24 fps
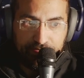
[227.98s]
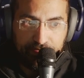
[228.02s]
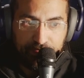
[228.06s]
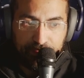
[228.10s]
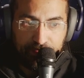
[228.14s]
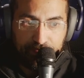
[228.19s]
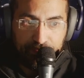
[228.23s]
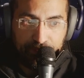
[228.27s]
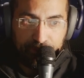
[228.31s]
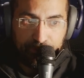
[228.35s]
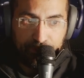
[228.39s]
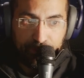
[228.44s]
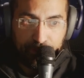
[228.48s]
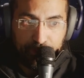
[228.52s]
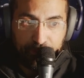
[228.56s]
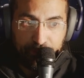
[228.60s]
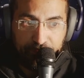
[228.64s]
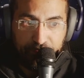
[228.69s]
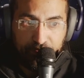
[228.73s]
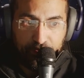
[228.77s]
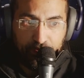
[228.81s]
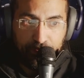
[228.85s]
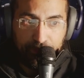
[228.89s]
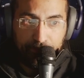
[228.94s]
the
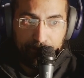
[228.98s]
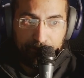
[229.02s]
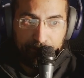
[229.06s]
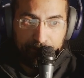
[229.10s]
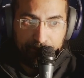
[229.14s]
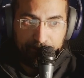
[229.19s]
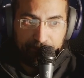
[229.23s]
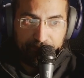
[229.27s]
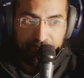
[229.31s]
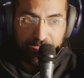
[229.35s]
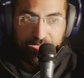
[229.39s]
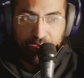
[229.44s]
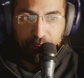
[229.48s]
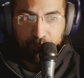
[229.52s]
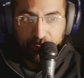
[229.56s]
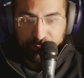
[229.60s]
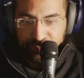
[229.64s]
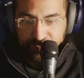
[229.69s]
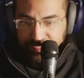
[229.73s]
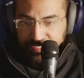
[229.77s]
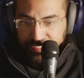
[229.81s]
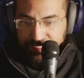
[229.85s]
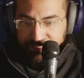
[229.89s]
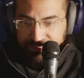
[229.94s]
form. Now watch
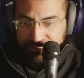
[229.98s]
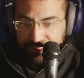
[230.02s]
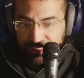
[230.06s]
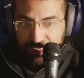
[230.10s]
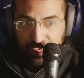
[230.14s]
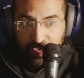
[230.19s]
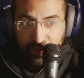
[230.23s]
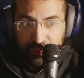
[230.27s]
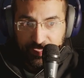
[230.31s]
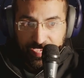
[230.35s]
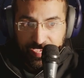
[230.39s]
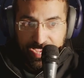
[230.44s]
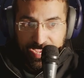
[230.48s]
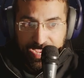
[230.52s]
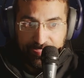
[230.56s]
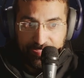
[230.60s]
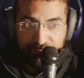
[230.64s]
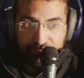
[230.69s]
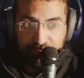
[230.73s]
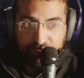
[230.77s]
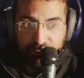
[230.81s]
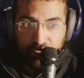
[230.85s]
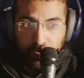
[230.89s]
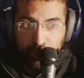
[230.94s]
this. Oh yeah, and
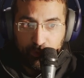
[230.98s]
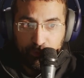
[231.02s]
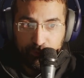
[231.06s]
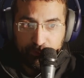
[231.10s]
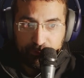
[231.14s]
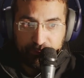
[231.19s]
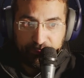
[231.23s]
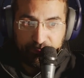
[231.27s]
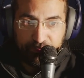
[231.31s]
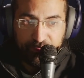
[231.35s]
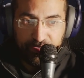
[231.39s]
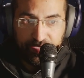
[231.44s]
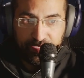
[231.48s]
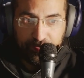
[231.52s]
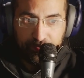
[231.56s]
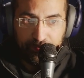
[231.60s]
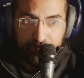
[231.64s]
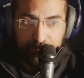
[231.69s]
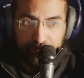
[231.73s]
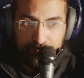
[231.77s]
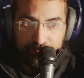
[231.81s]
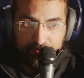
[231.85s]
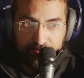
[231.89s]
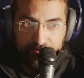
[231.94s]
don't fill
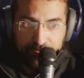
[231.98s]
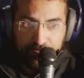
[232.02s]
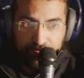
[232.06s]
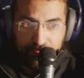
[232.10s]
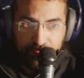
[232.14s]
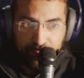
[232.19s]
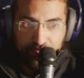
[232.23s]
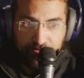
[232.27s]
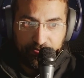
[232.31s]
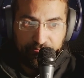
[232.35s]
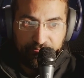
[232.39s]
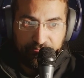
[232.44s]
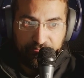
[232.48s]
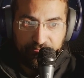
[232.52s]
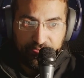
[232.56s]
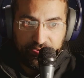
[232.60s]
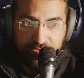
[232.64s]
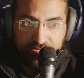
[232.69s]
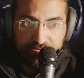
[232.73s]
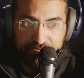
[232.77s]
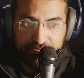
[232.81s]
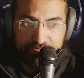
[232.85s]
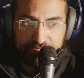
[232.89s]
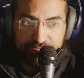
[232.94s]
the
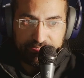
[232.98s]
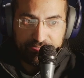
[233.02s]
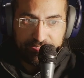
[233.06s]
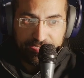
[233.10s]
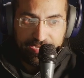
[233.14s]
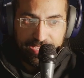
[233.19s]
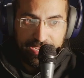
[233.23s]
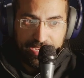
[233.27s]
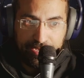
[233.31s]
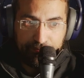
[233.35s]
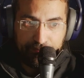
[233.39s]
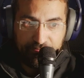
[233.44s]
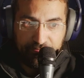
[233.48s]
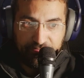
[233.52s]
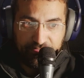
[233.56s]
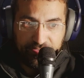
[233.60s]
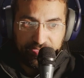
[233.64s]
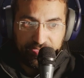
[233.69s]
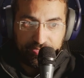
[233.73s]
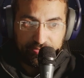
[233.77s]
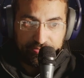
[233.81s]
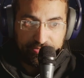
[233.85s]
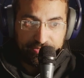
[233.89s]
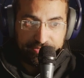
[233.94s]
first name
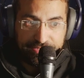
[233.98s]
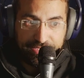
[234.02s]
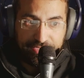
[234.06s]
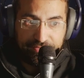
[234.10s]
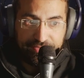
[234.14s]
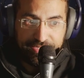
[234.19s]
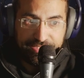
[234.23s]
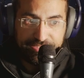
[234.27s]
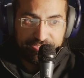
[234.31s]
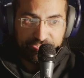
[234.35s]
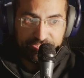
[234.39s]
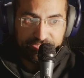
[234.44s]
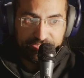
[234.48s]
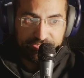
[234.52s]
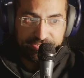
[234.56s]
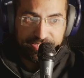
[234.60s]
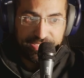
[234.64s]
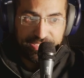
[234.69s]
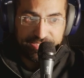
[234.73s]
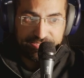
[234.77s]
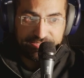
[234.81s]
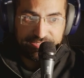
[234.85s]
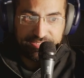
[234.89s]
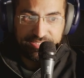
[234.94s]
field. Now let's just
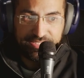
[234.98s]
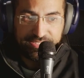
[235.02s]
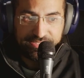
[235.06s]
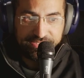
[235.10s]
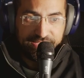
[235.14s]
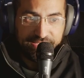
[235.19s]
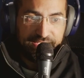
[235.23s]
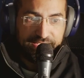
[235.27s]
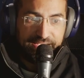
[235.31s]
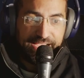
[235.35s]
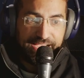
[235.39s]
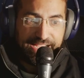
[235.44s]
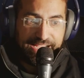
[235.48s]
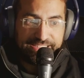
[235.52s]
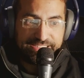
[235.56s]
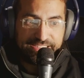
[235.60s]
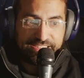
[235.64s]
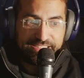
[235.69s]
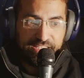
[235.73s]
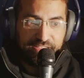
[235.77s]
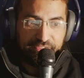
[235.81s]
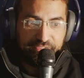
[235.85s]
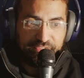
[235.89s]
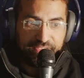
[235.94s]
test this and see
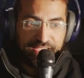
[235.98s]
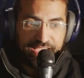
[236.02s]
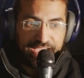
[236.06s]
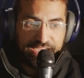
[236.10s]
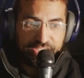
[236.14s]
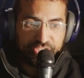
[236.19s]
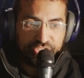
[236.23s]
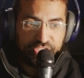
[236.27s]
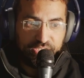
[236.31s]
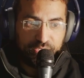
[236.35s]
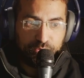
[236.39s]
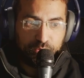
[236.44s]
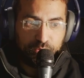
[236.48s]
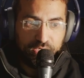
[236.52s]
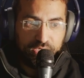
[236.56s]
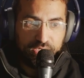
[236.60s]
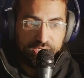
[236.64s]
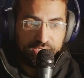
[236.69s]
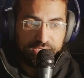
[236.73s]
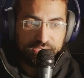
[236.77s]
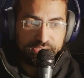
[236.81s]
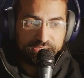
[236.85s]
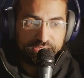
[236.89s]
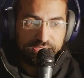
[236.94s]
if it actually
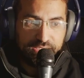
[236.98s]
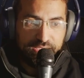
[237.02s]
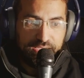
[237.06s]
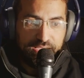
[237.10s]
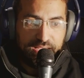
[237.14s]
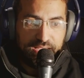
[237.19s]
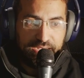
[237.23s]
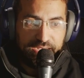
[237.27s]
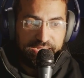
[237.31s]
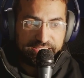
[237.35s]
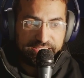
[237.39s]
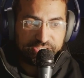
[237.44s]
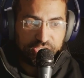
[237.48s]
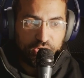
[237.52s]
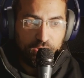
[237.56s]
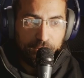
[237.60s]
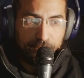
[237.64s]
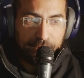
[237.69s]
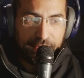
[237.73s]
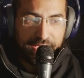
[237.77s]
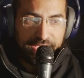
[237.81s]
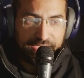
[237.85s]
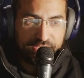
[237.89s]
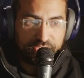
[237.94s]
works. Let's go
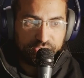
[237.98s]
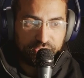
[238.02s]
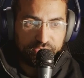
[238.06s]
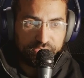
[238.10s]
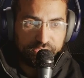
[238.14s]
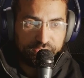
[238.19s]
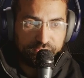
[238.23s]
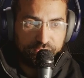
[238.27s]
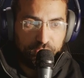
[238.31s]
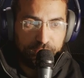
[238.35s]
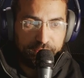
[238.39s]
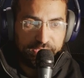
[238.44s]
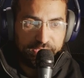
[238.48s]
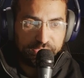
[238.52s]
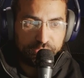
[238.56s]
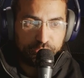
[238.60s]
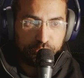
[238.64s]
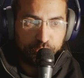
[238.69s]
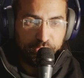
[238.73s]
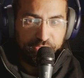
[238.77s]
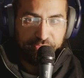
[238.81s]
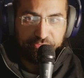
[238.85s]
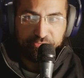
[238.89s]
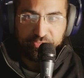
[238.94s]
back to this form. Let's
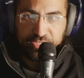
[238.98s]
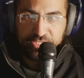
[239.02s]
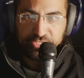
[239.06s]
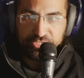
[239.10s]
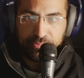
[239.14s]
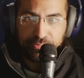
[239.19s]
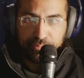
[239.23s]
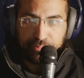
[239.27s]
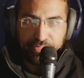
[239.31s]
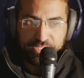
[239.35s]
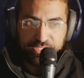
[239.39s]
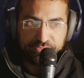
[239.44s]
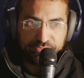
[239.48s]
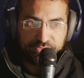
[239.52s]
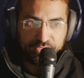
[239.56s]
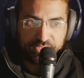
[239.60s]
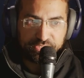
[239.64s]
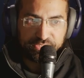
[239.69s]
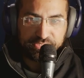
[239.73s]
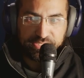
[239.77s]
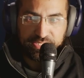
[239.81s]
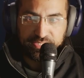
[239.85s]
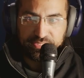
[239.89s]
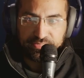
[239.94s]
refresh the page for a
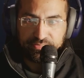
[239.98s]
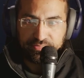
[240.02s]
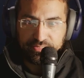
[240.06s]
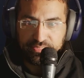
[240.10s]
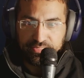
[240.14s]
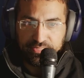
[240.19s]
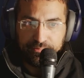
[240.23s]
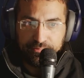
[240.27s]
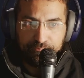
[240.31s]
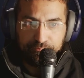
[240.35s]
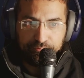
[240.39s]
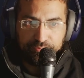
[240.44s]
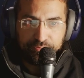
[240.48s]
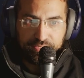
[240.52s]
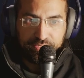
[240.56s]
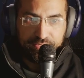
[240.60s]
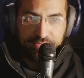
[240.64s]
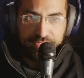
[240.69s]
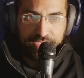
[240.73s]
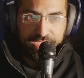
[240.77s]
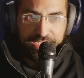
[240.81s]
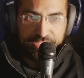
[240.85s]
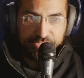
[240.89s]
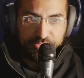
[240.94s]
second here
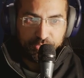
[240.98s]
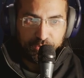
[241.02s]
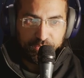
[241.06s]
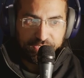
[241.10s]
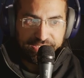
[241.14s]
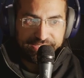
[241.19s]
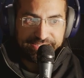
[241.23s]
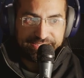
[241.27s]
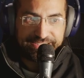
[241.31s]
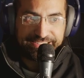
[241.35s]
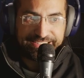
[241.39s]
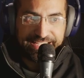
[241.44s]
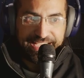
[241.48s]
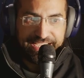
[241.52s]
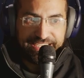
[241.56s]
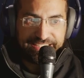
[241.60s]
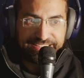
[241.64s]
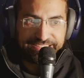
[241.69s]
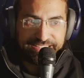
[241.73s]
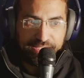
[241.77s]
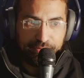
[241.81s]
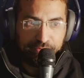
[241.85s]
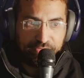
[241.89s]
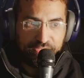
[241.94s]
and do the exact
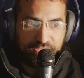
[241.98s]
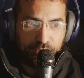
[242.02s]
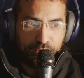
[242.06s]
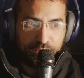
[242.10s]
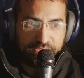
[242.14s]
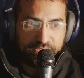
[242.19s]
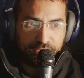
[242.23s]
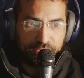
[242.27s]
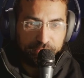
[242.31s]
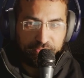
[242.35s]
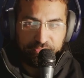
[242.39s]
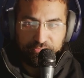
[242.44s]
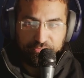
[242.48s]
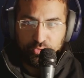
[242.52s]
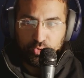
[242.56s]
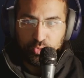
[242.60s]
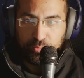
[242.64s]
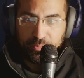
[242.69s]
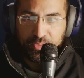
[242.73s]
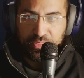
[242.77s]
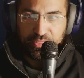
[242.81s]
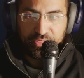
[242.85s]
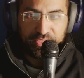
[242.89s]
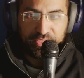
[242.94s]
same thing we did before, but this